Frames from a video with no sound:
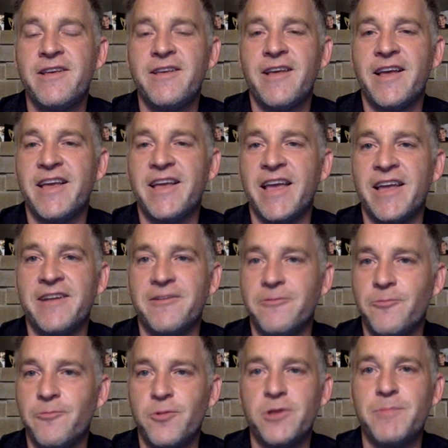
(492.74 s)
again,
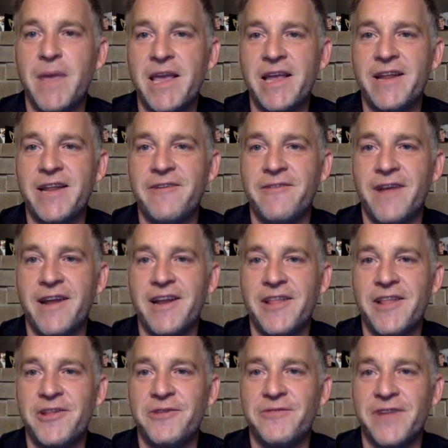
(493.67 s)
we'll make
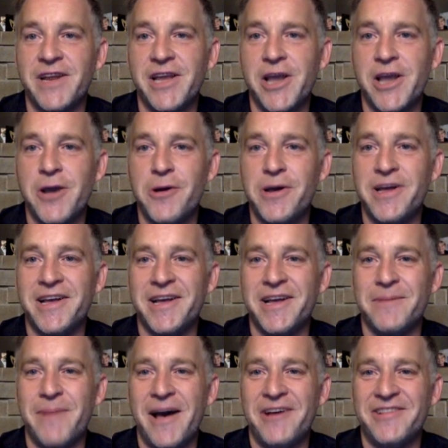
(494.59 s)
another video
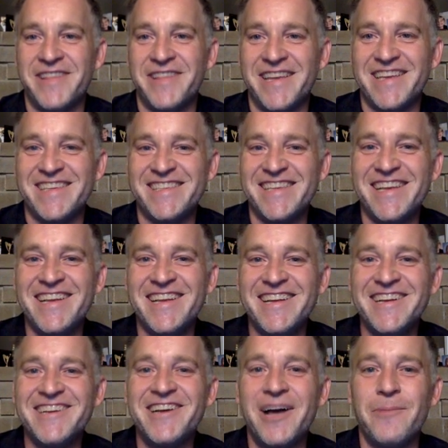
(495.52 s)
about these
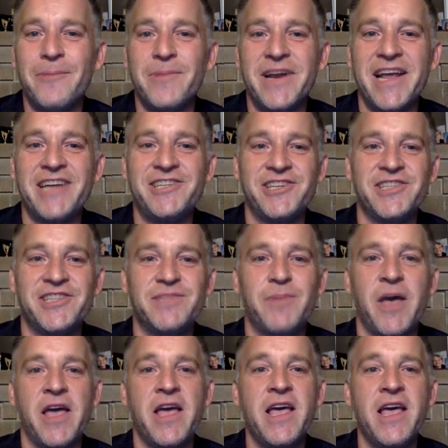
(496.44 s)
combinations,
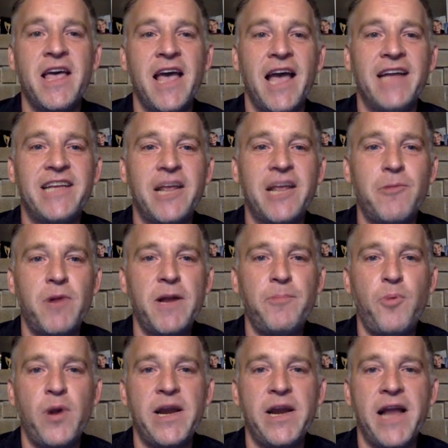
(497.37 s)
but I did want to
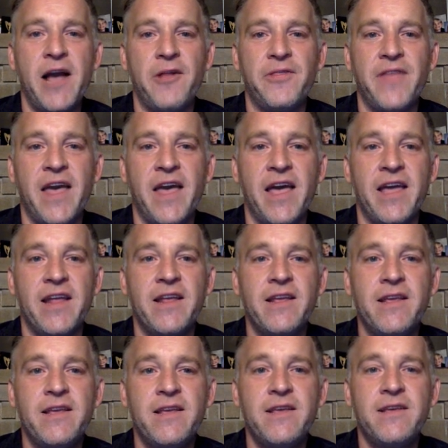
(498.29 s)
point out that
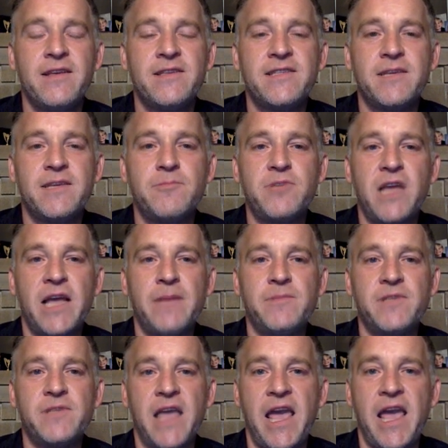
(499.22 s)

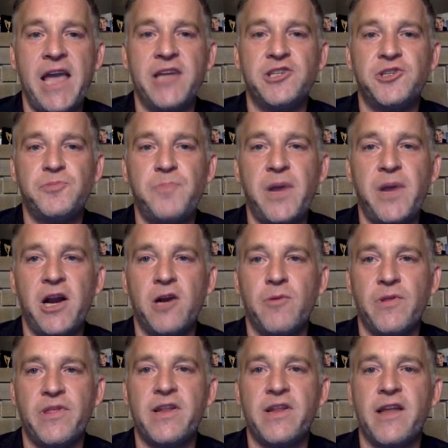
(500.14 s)
sometimes H paired
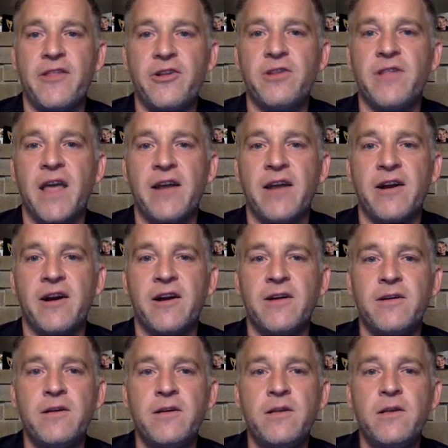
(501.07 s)
with another
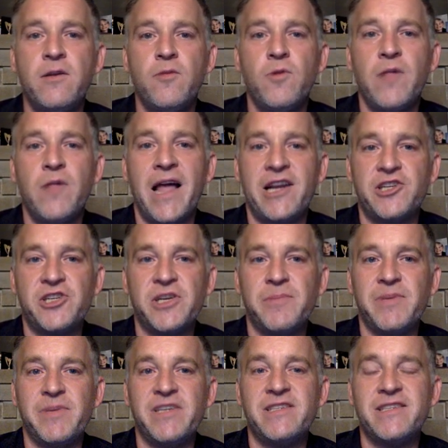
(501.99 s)
letter will actually
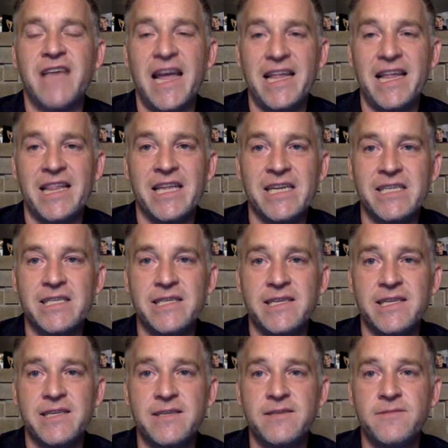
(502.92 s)
be
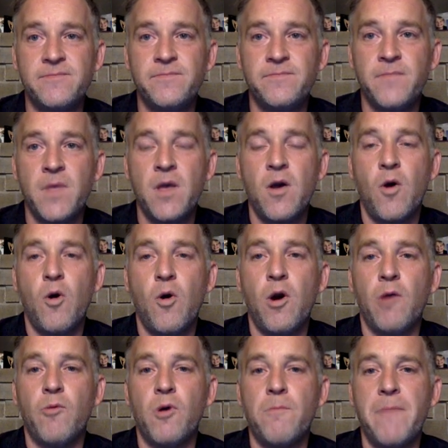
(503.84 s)
silent, or
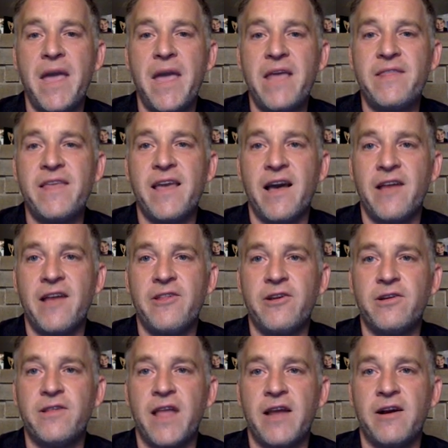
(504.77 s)
it will make the
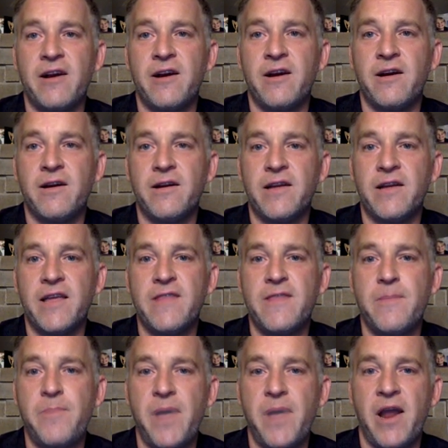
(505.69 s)
other letter in the
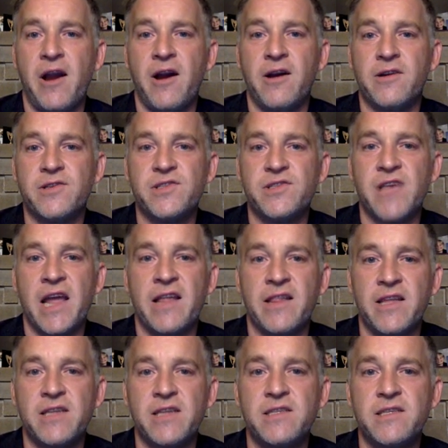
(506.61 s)
pair
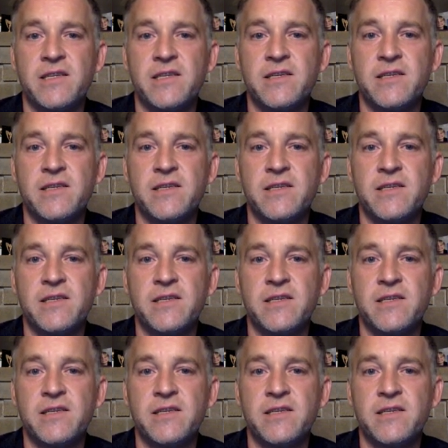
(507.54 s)
silent,